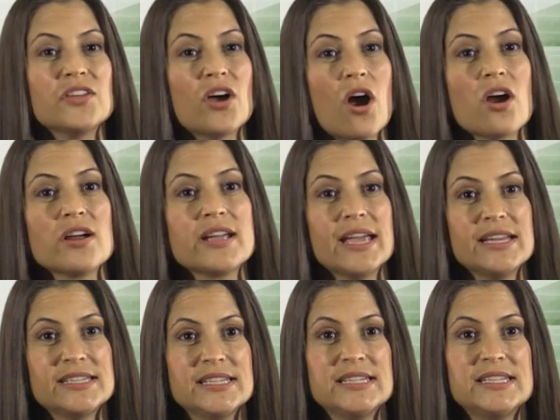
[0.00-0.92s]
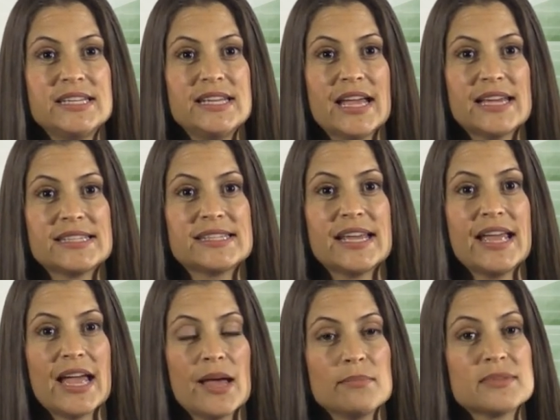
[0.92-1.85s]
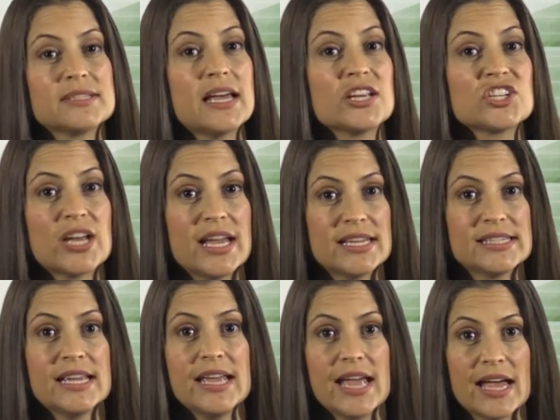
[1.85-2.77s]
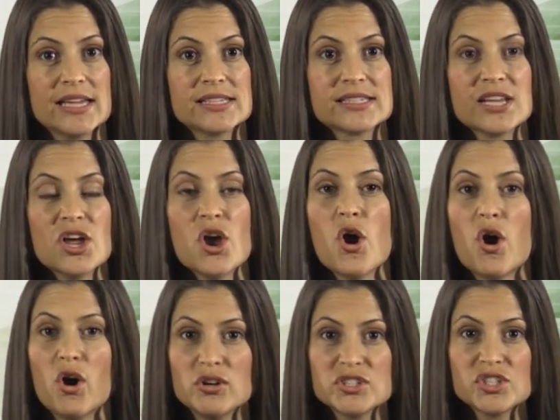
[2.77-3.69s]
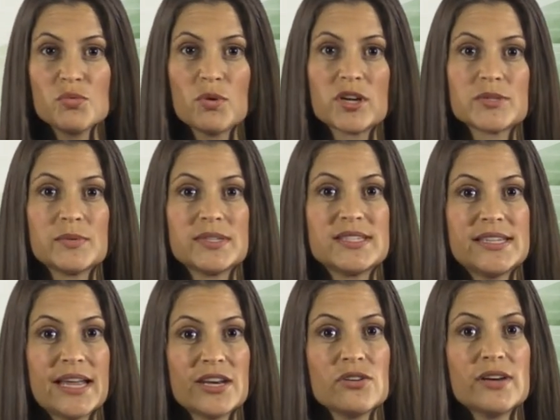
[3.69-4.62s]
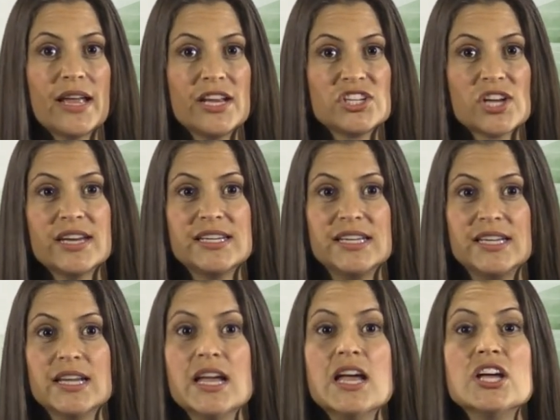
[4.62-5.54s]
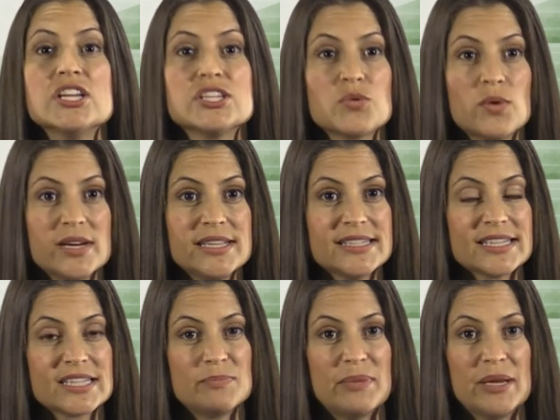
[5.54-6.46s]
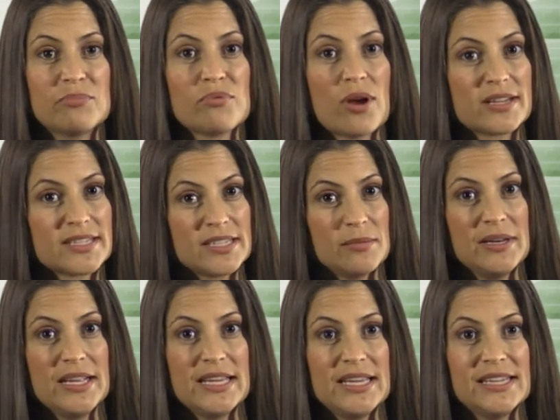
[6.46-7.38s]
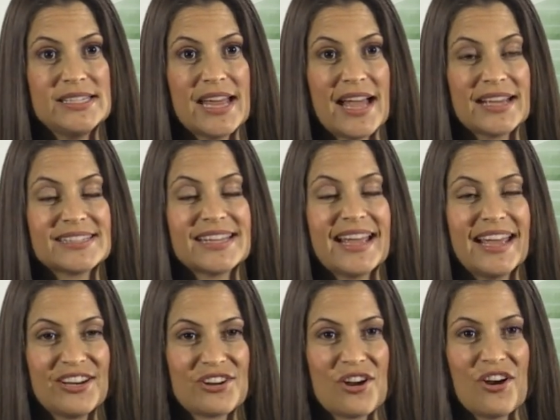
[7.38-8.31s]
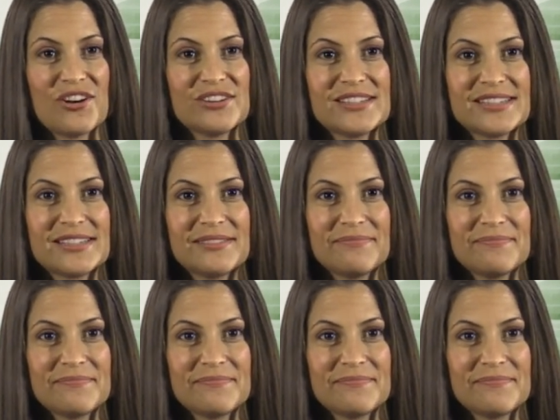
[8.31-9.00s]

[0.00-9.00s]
The RKDT SAM/SAS also works with standard HID 26-bit proximity key tags and cards.